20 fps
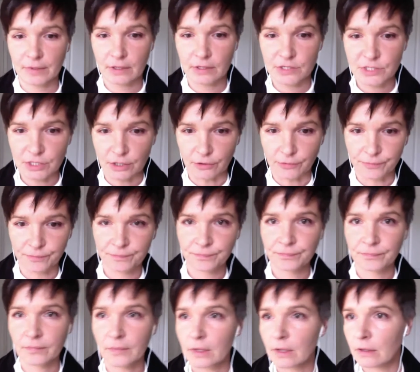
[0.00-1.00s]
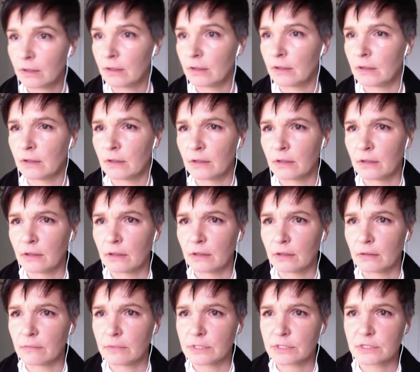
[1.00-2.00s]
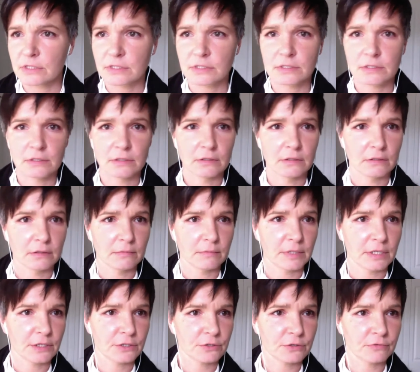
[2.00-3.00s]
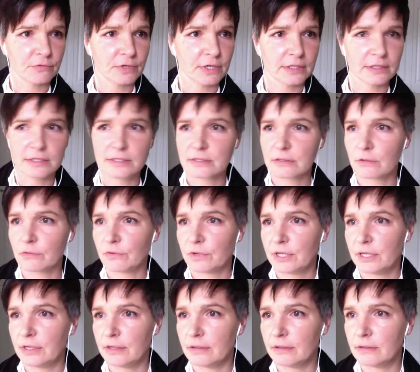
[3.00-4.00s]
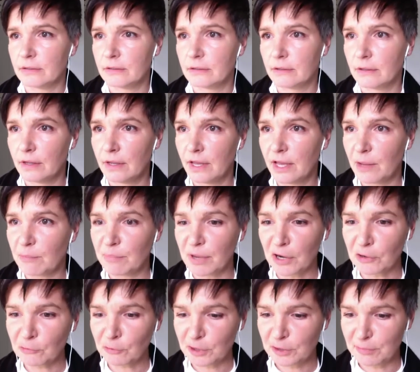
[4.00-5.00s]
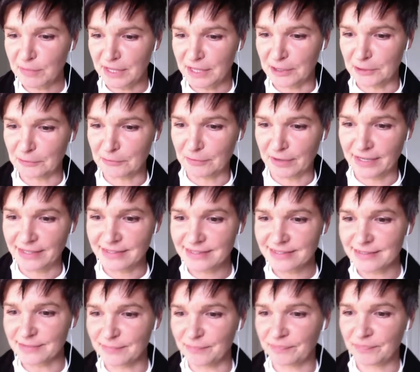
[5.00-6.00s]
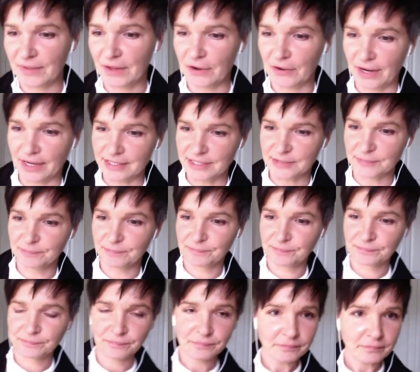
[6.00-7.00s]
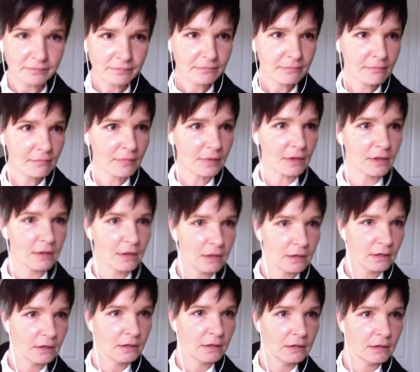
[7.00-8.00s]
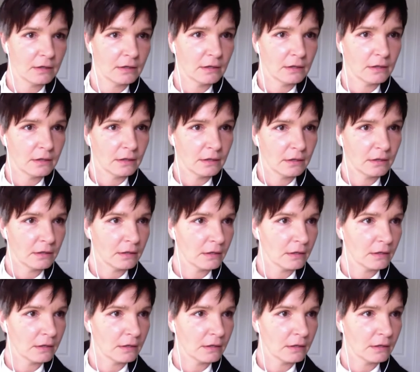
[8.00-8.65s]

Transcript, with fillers: Okay. So, and it's not like I'm quizzing you or anything, but I just want to put it in context, right? Three elements of story, right?